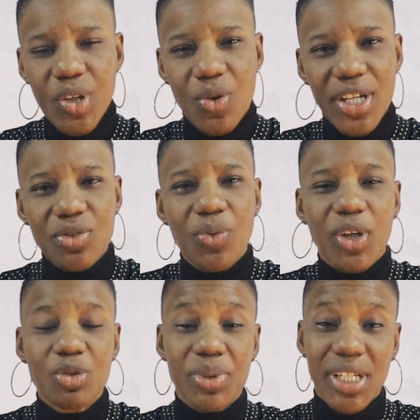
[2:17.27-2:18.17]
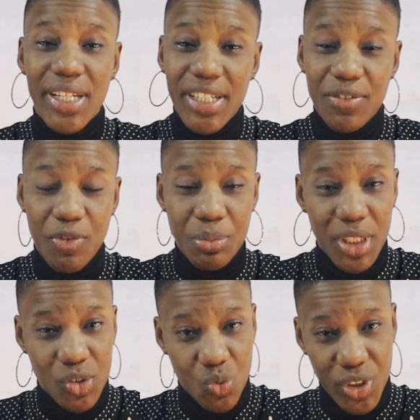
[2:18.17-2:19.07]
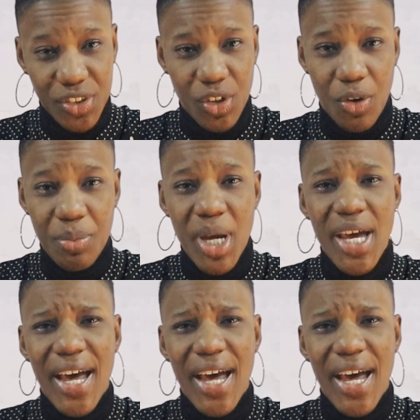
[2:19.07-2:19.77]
Okay, so we're going to be gleaning from his wisdom